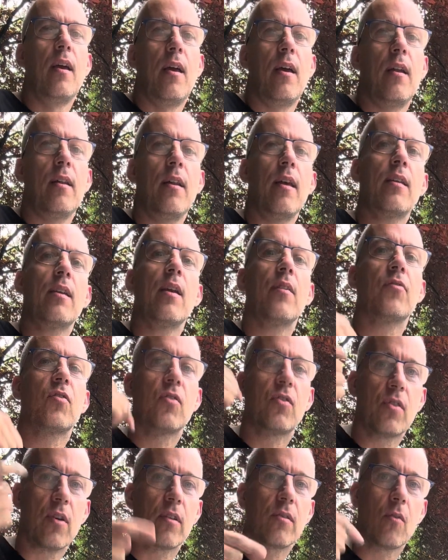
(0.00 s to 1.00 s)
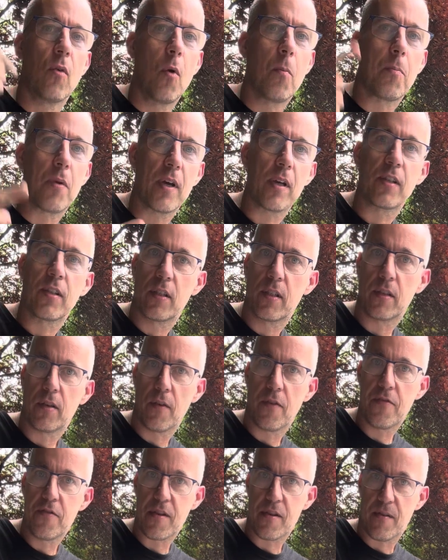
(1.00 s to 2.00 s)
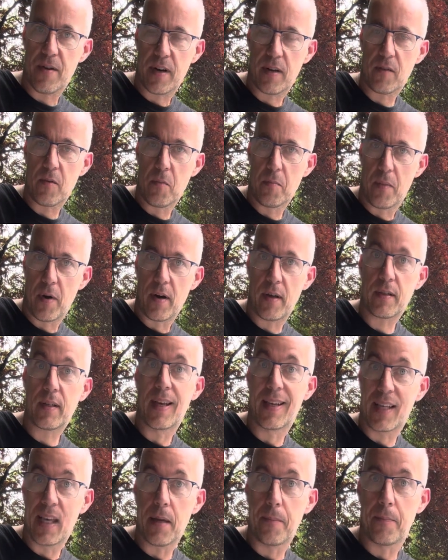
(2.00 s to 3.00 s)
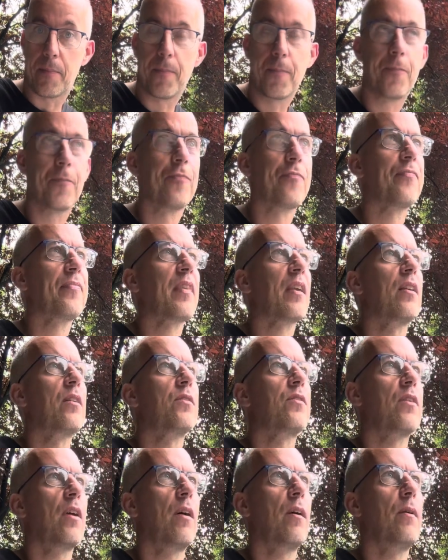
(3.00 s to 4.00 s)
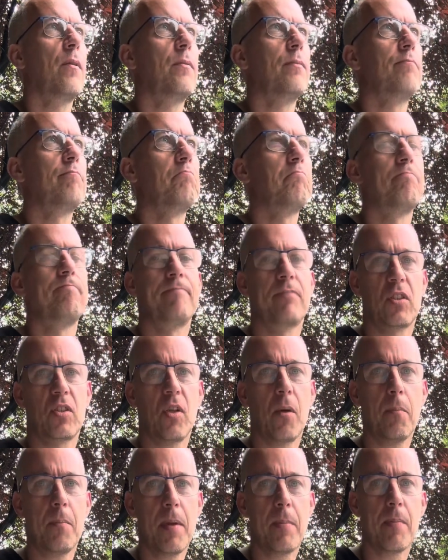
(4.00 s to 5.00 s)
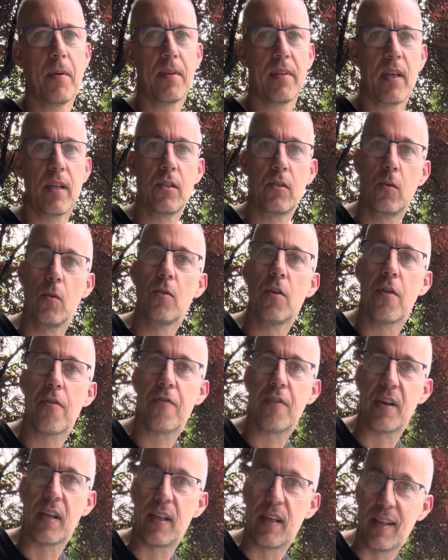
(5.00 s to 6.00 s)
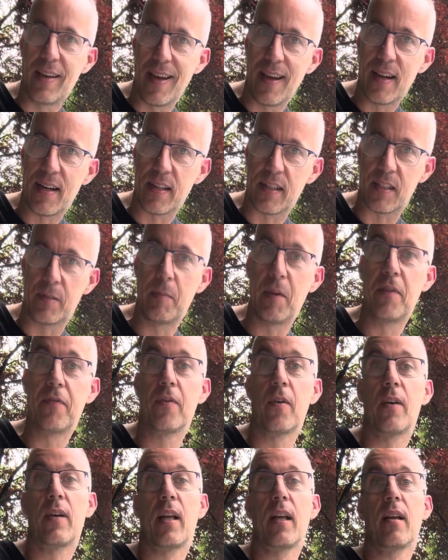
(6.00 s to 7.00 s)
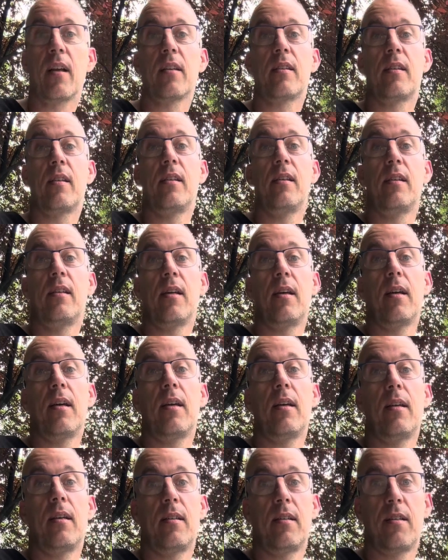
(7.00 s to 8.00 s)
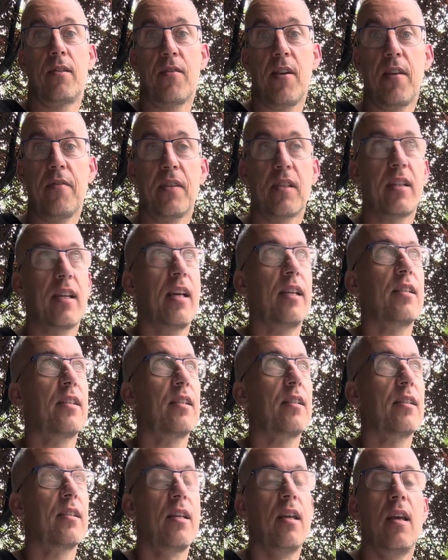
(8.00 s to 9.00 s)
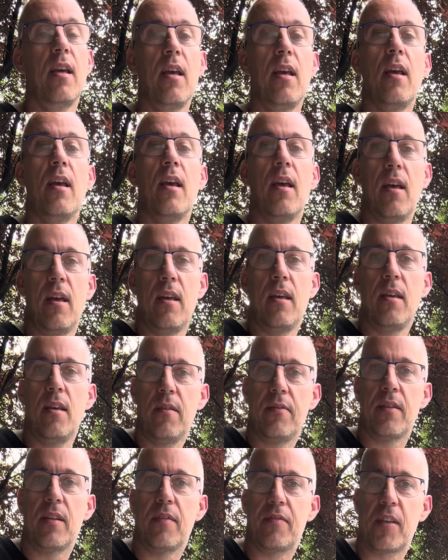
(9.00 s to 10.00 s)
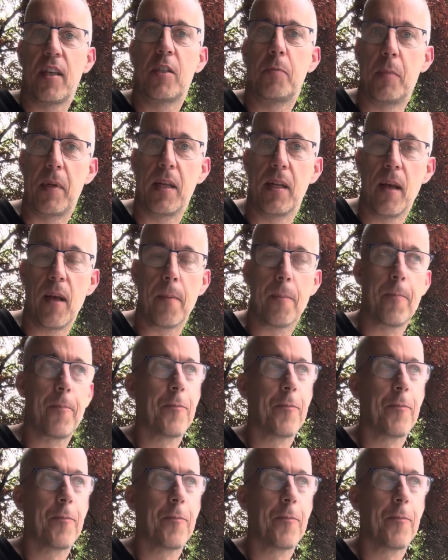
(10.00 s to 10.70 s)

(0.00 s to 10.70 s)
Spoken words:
then you have to start the whole process of theoretical part again. So some people takes 2 to 3 years before they got the driver's license, even if they speed up.